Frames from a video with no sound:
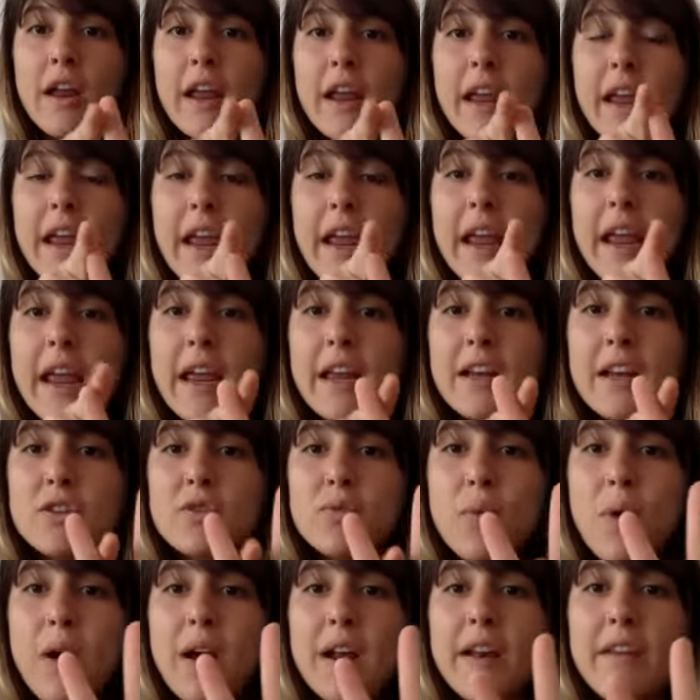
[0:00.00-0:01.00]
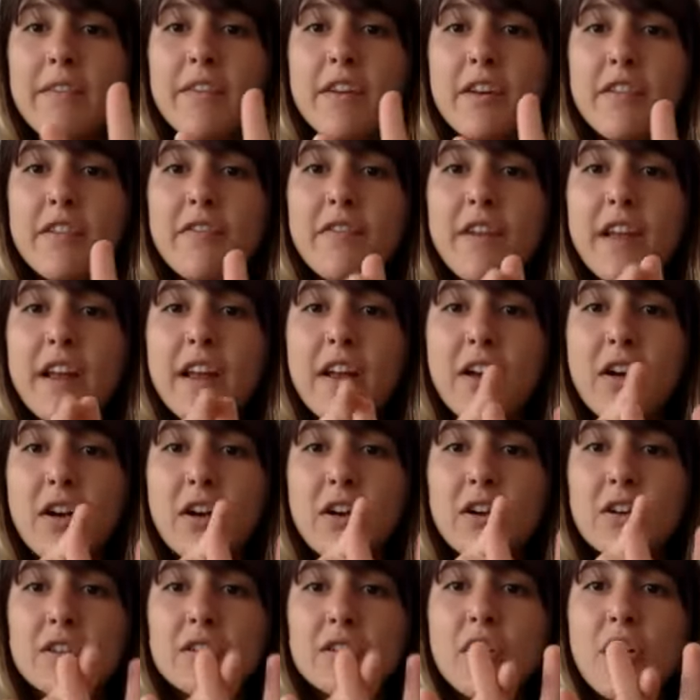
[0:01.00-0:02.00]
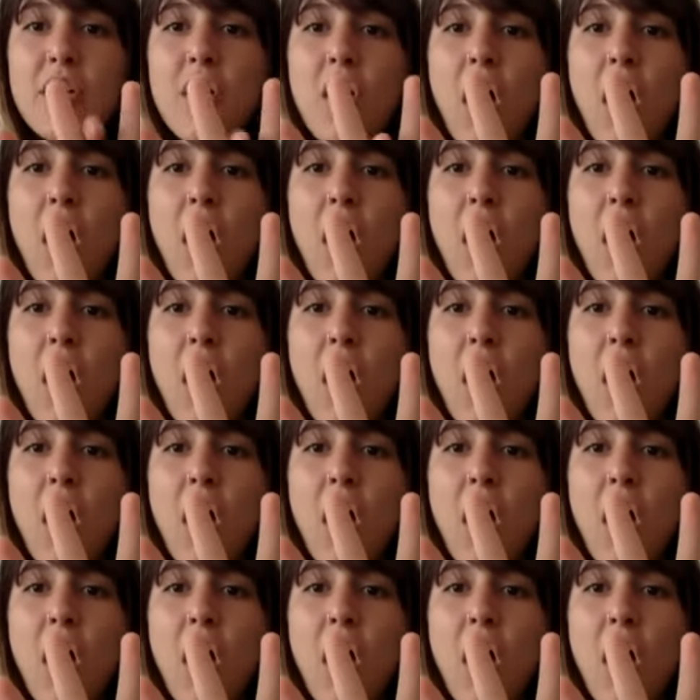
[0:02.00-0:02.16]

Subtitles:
each one of your fingers